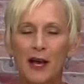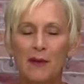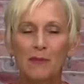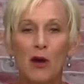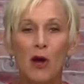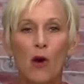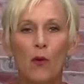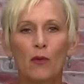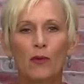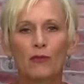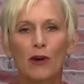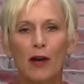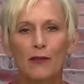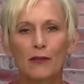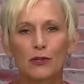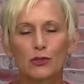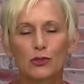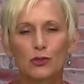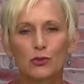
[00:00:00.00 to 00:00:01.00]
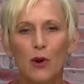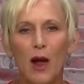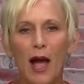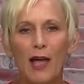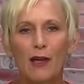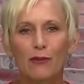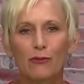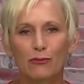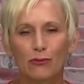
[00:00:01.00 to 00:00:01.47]
up, we've got the
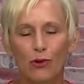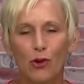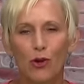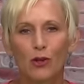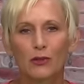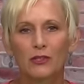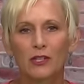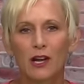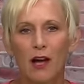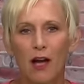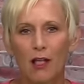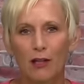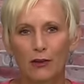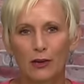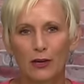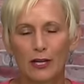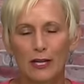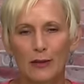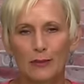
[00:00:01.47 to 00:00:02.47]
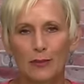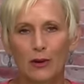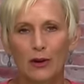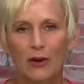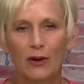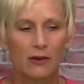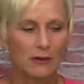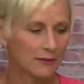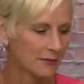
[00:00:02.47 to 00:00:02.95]
tri-fold color
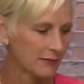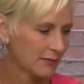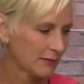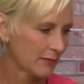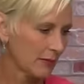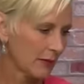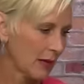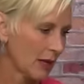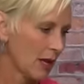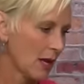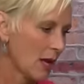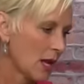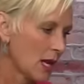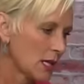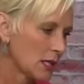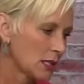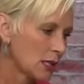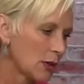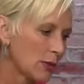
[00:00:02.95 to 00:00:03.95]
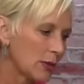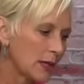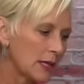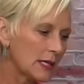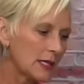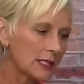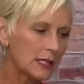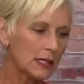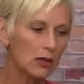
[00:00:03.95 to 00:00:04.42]
keeper. So
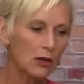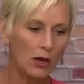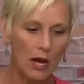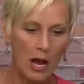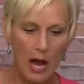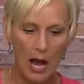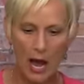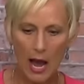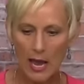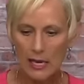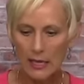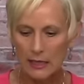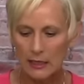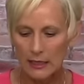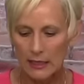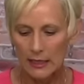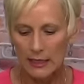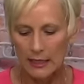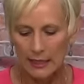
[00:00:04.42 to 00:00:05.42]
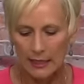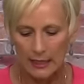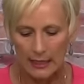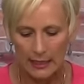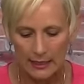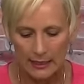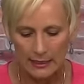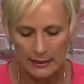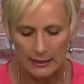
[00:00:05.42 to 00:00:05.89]
this little guy
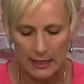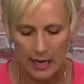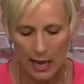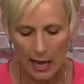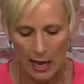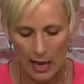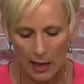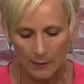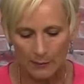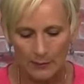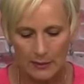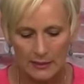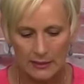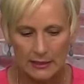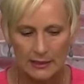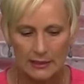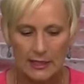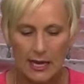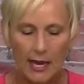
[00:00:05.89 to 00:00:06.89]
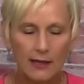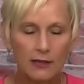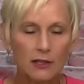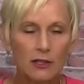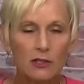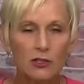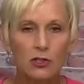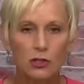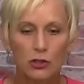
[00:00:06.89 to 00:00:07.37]
is um,
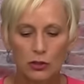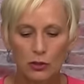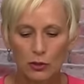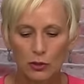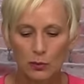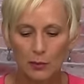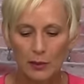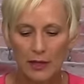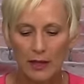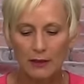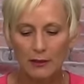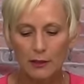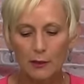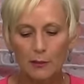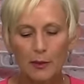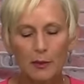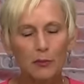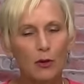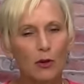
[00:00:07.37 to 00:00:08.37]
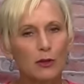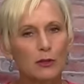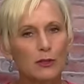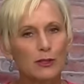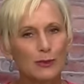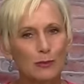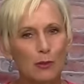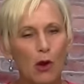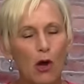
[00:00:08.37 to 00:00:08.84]
designed to be a little bit more
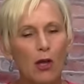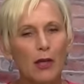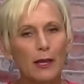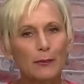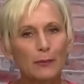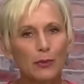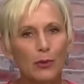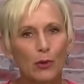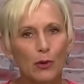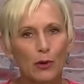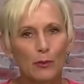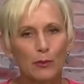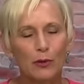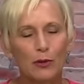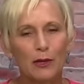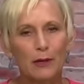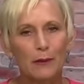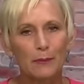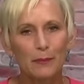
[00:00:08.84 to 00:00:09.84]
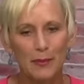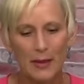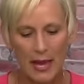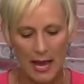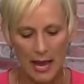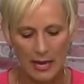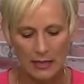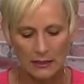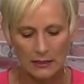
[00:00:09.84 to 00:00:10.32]
small and portable and
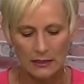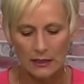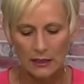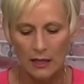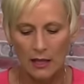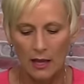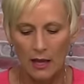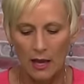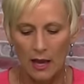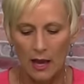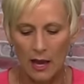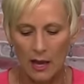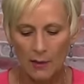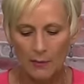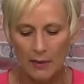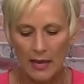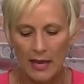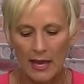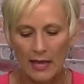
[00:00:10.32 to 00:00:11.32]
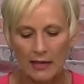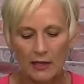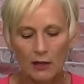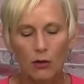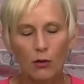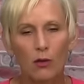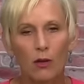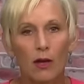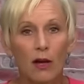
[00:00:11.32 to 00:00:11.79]
compact. Um, and
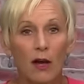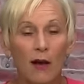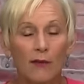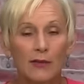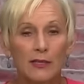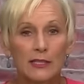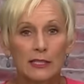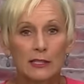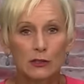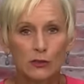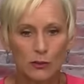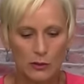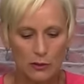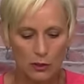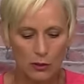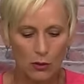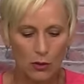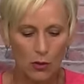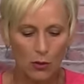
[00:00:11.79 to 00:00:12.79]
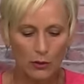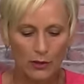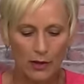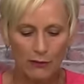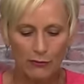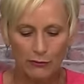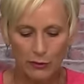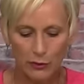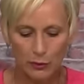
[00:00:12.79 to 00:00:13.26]
it hold, obviously, so it's going to hold
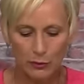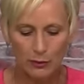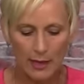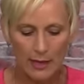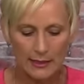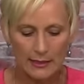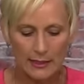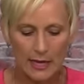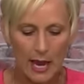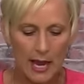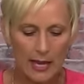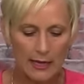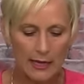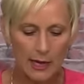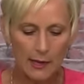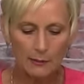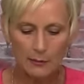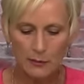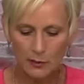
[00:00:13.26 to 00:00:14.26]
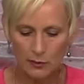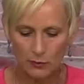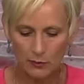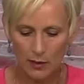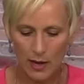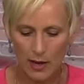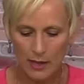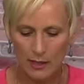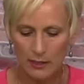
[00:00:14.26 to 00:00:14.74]
a few less items,
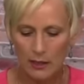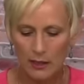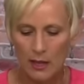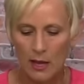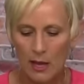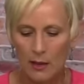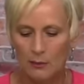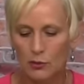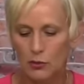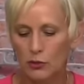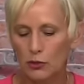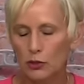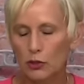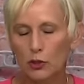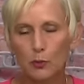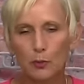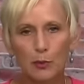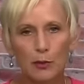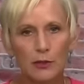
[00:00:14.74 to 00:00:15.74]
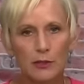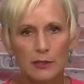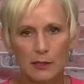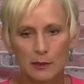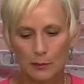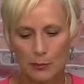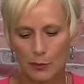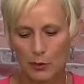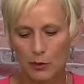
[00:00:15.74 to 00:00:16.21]
right? Super
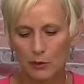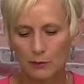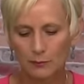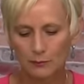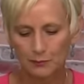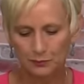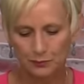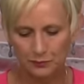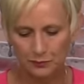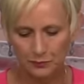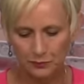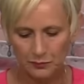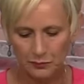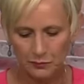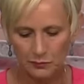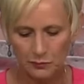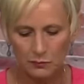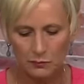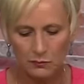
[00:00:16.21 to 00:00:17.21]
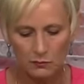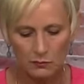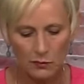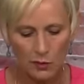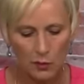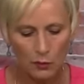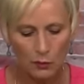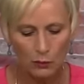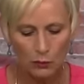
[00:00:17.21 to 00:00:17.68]
simple.
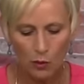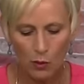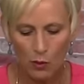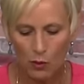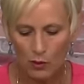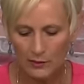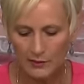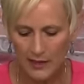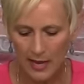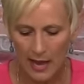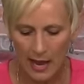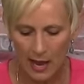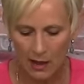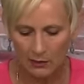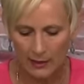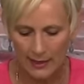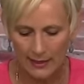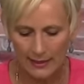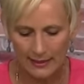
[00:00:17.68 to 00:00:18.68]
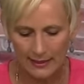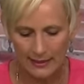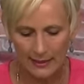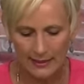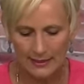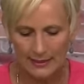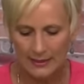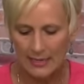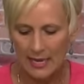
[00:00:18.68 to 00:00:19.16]
Rolls out like
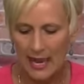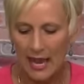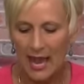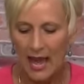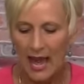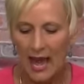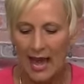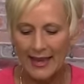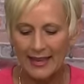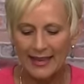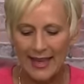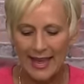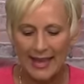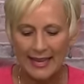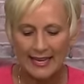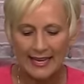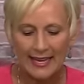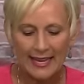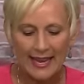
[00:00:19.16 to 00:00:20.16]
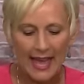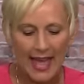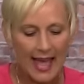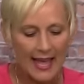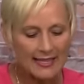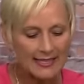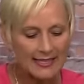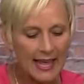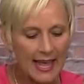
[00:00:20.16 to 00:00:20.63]
this. Again, it
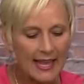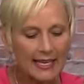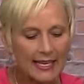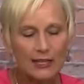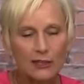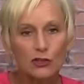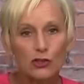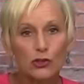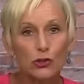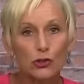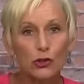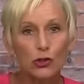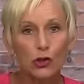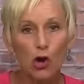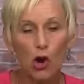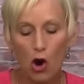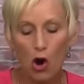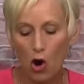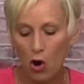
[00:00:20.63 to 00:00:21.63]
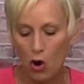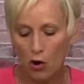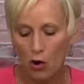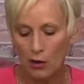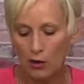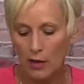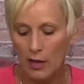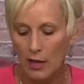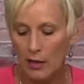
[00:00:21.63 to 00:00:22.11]
has that insert
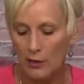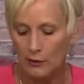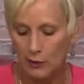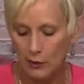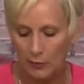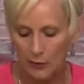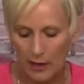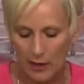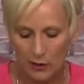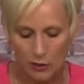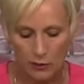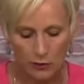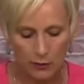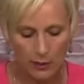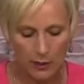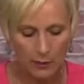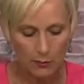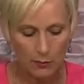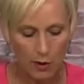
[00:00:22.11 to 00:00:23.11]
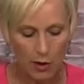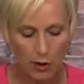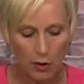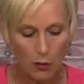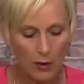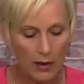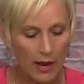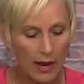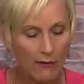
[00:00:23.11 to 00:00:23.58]
card so that you can
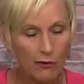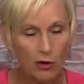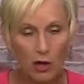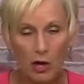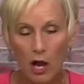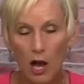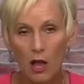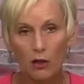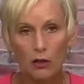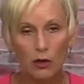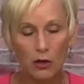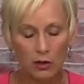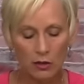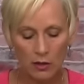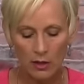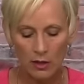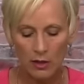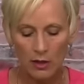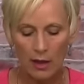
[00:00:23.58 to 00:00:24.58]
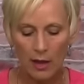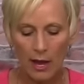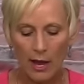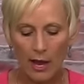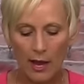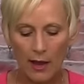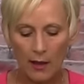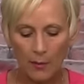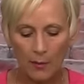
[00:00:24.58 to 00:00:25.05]
mark whatever color
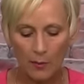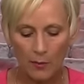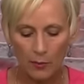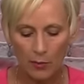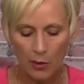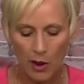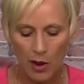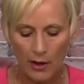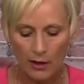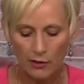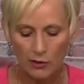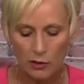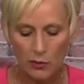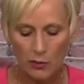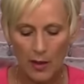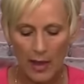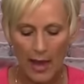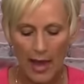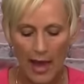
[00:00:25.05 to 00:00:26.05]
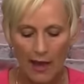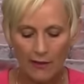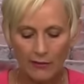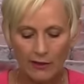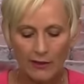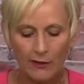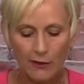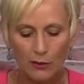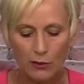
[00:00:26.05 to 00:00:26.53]
uh, product you have
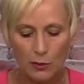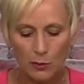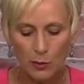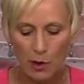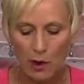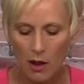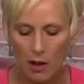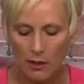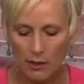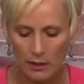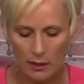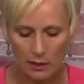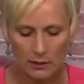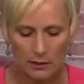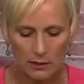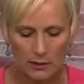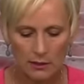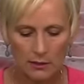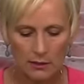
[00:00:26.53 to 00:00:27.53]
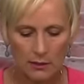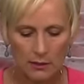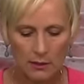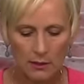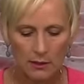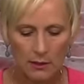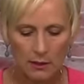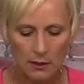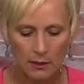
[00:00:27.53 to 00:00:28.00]
in those pockets,
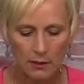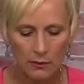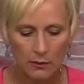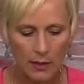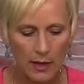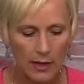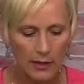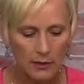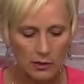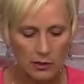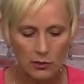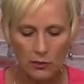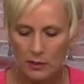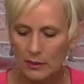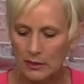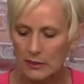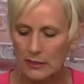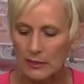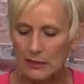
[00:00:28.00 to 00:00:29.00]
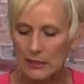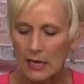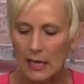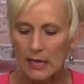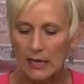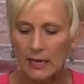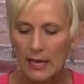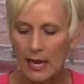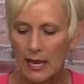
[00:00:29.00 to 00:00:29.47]
right? So you can see
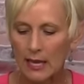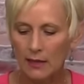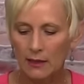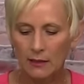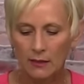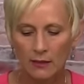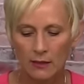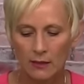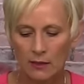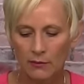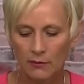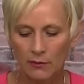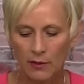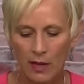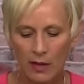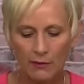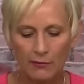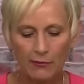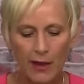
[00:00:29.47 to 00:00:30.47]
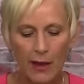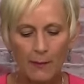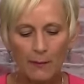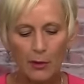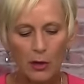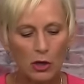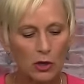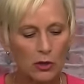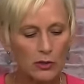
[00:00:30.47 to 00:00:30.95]
again, kind of fat
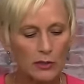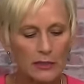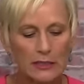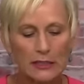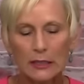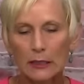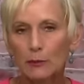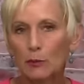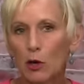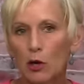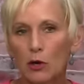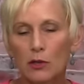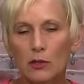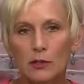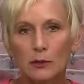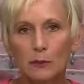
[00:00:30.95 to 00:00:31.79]
markers, skinny markers,